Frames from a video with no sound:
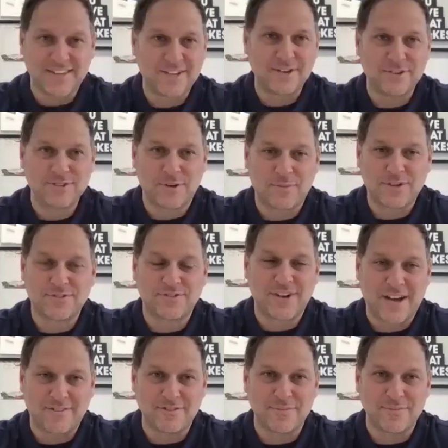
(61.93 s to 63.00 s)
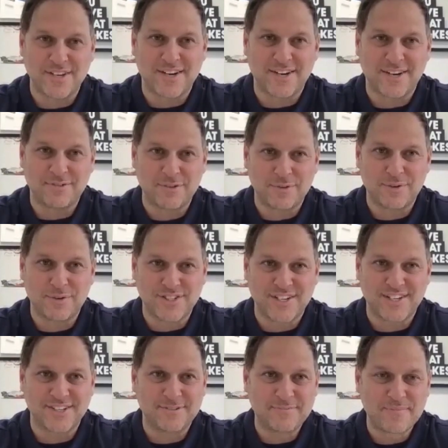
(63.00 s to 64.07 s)
Thank you so much for having me. Yeah, I really
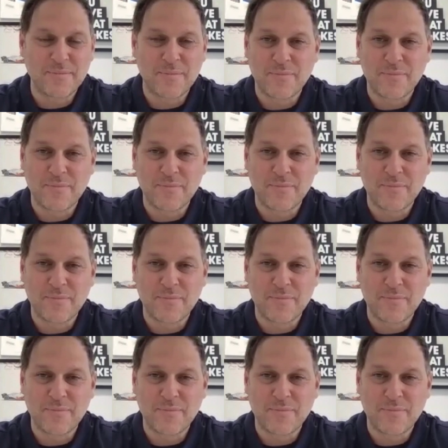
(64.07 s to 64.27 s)
appreciate it.